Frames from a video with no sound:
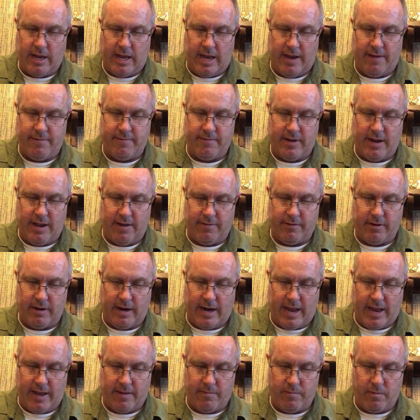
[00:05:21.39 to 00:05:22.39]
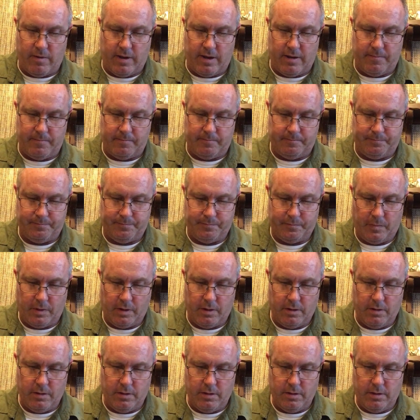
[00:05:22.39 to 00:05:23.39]
I've never had one
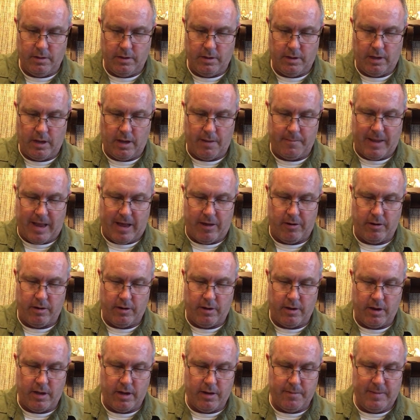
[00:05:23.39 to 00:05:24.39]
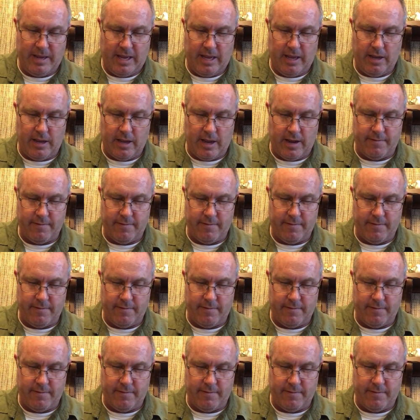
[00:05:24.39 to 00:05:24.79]
come out on me.